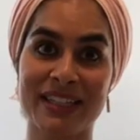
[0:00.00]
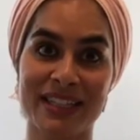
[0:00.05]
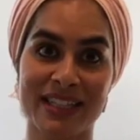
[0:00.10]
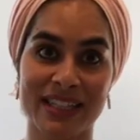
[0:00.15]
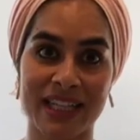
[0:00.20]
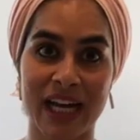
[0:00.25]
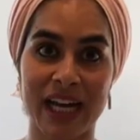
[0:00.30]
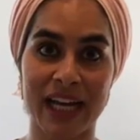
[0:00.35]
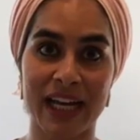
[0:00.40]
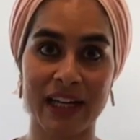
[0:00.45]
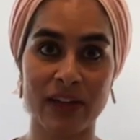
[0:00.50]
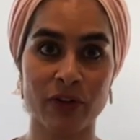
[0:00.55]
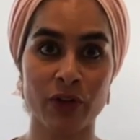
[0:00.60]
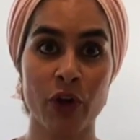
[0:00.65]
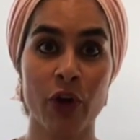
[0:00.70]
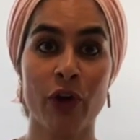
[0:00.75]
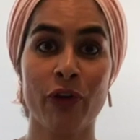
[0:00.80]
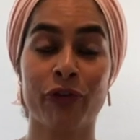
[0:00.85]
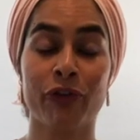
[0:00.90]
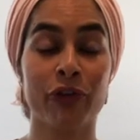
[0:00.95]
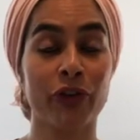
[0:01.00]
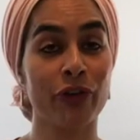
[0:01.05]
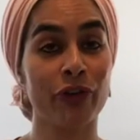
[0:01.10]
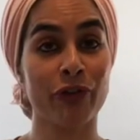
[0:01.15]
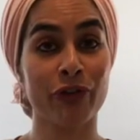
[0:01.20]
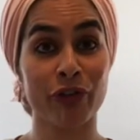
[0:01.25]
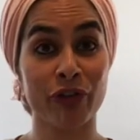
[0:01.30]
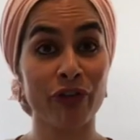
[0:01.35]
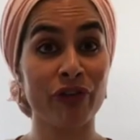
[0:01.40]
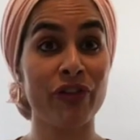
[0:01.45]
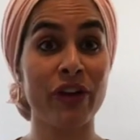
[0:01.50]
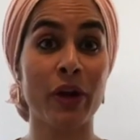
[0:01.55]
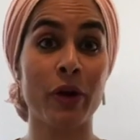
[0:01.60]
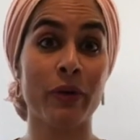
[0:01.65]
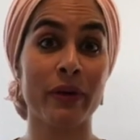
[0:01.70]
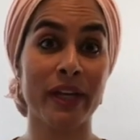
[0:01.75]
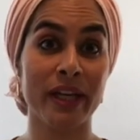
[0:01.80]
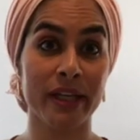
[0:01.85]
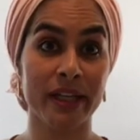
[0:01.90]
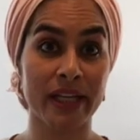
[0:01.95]
designed for
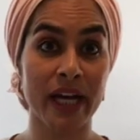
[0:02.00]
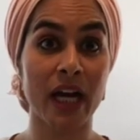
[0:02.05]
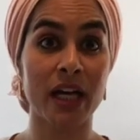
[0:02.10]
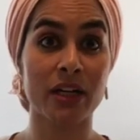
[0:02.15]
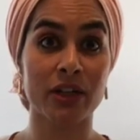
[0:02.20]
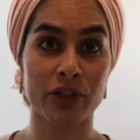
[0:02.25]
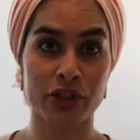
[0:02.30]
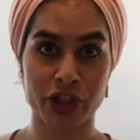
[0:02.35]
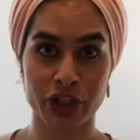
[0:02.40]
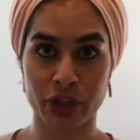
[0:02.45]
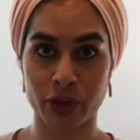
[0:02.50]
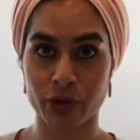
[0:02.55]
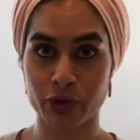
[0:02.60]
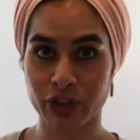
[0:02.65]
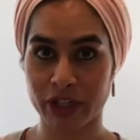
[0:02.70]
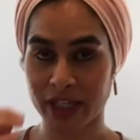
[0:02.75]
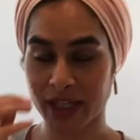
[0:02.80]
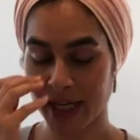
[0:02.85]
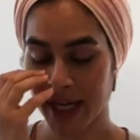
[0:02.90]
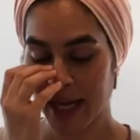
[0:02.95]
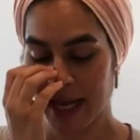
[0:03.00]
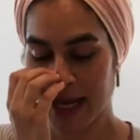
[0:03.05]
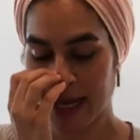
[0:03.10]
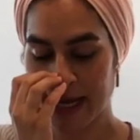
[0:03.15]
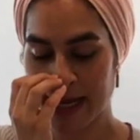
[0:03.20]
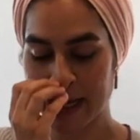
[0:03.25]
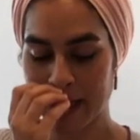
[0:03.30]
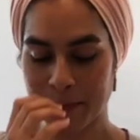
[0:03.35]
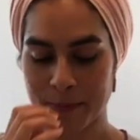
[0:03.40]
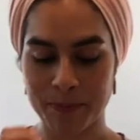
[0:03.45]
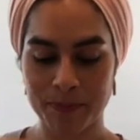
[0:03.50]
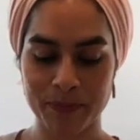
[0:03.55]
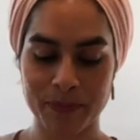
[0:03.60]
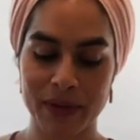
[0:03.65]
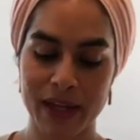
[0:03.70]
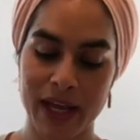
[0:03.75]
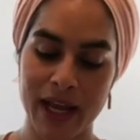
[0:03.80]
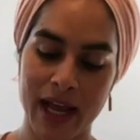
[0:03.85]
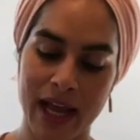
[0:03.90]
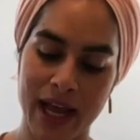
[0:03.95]
very young children. And